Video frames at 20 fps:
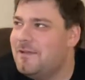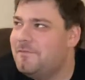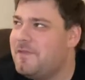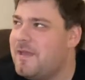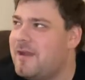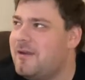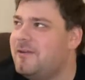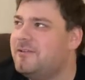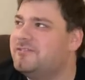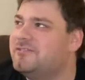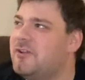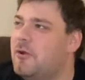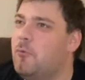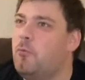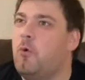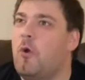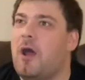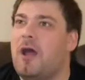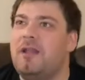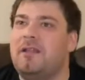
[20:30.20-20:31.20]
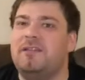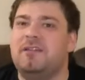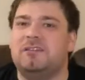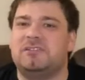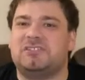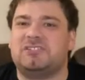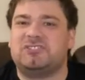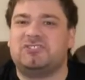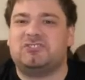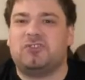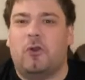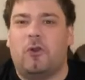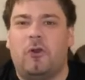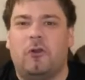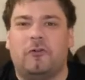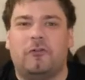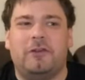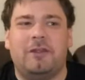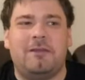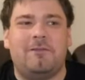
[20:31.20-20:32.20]
there's
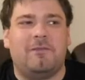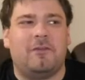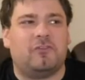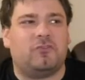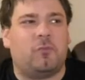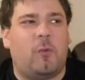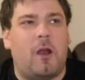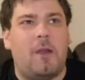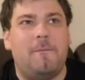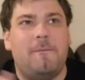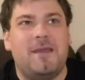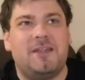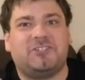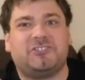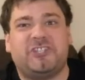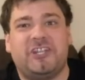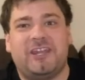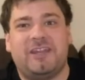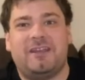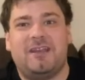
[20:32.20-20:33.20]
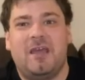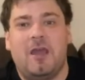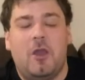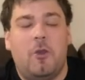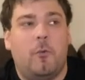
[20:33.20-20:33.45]
one mission